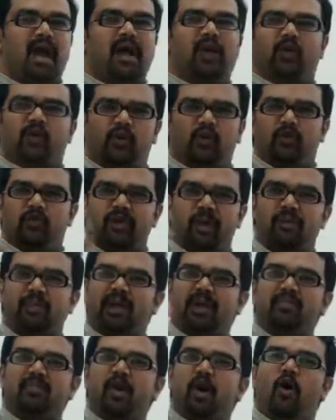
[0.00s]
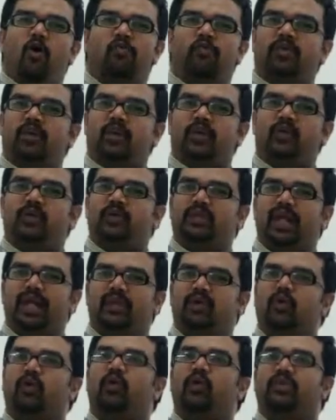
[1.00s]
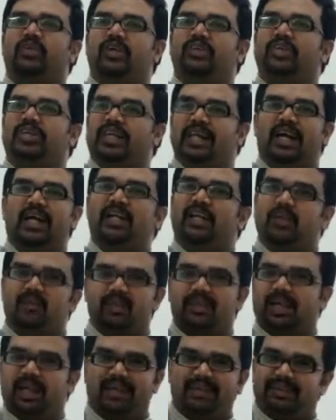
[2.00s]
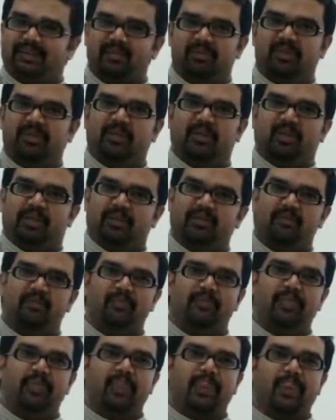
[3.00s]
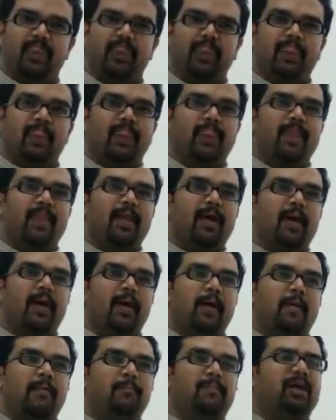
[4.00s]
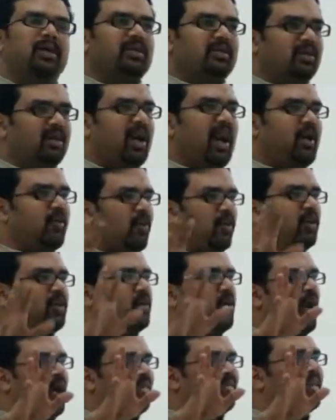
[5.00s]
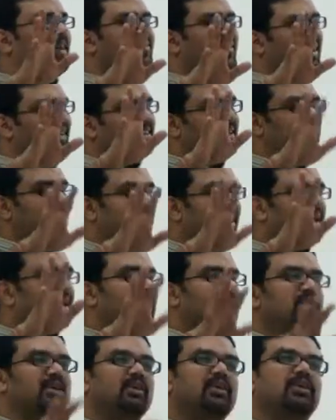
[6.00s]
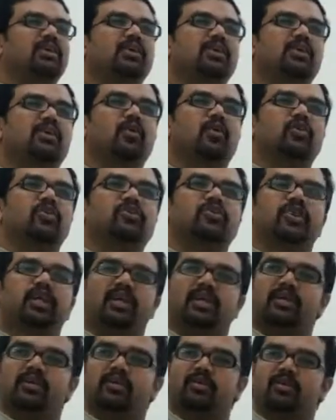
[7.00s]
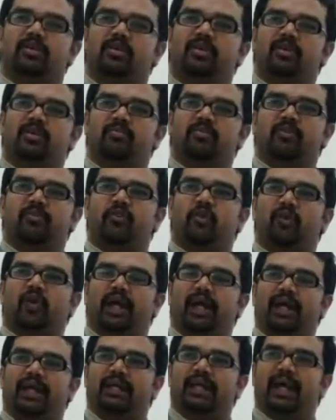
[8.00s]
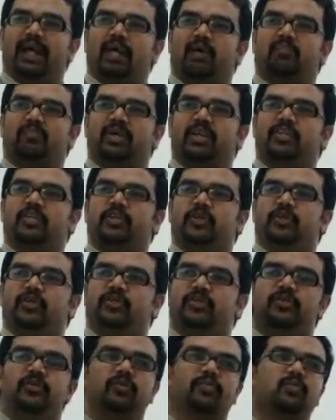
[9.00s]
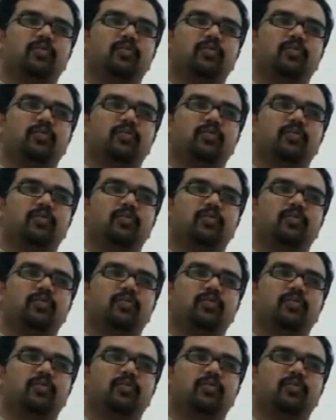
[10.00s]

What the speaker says: I don't know, somebody may offer you that course as an elective in the next semester. But I want to ask you a very generic question before I take up the issues.